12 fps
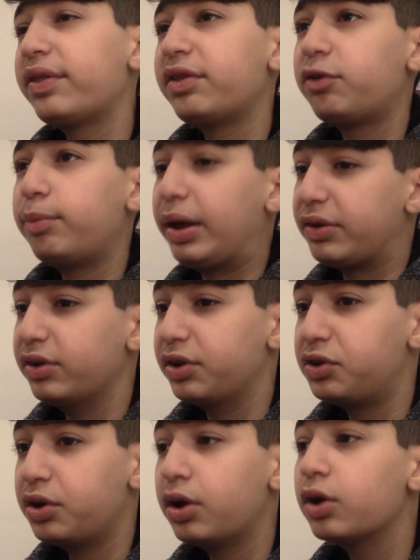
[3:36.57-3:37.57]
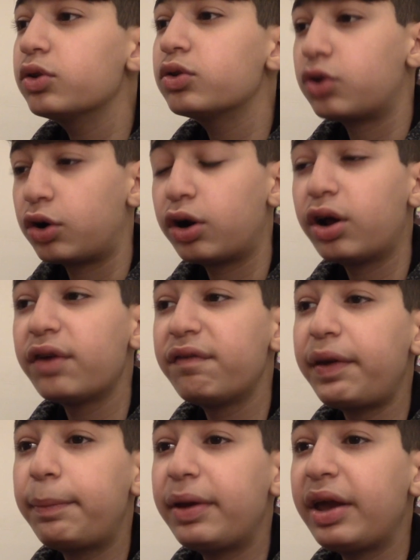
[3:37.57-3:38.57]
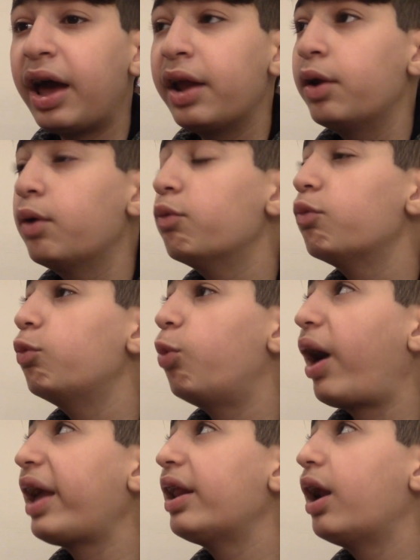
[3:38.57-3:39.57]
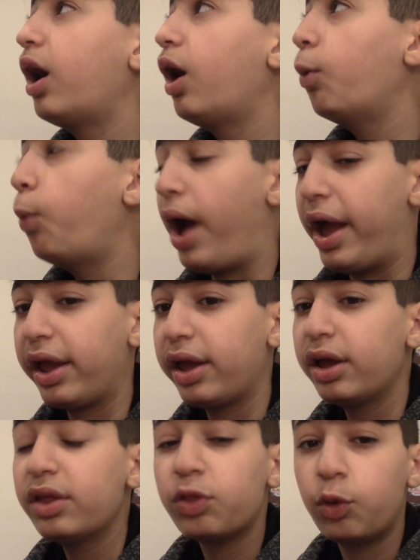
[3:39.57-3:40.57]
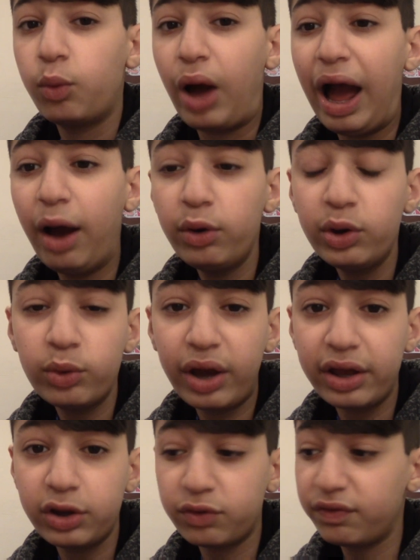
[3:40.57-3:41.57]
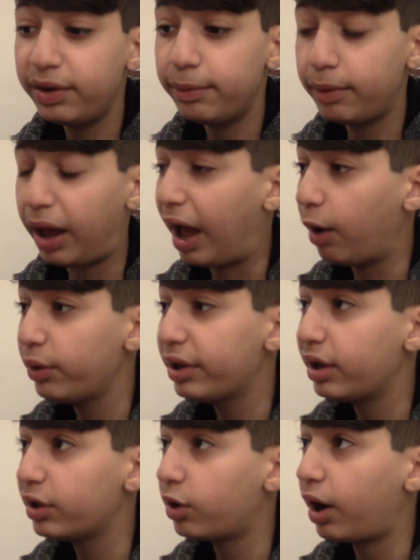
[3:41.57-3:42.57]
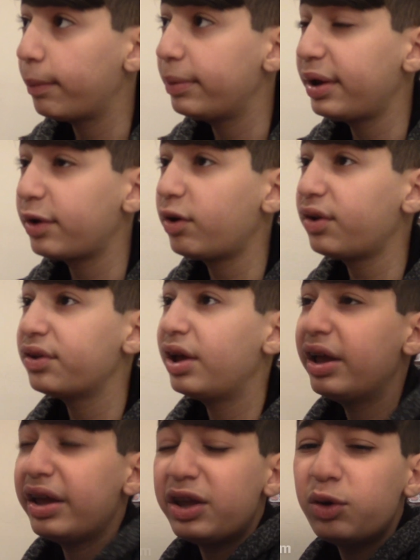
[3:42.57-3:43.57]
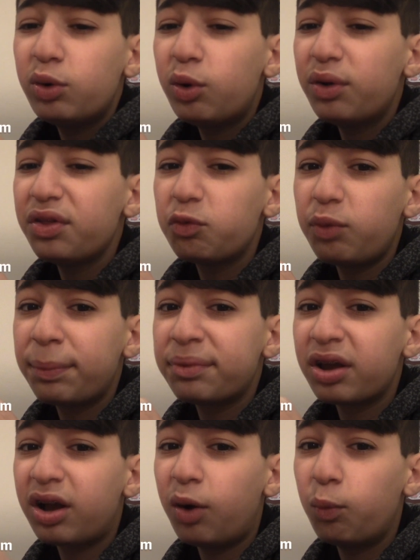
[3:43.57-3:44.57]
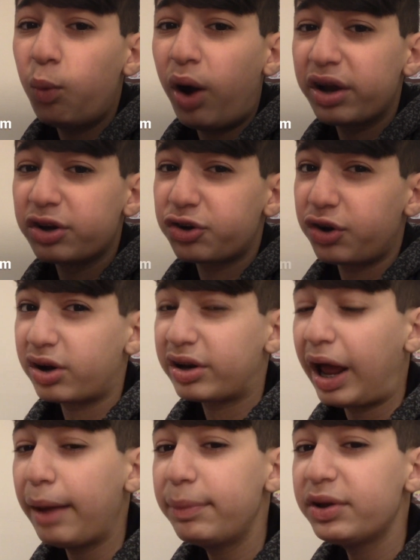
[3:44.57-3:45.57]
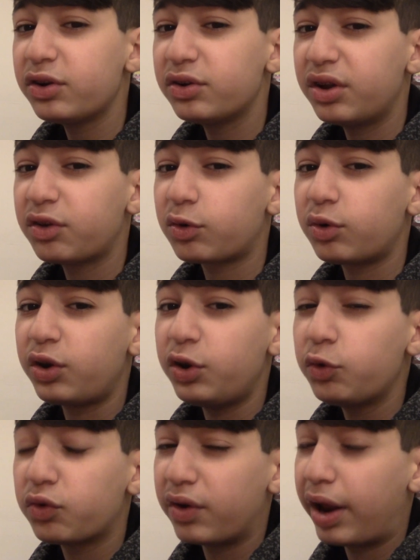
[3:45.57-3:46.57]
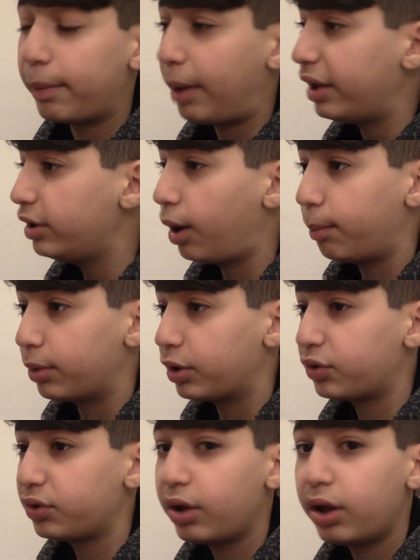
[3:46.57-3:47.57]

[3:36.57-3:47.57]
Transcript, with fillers: this message, turn on a VPN right away. The, how he'll get your v, how he get your IP address, you'll go on this website called Wireshark, type in your Discord username and numbers,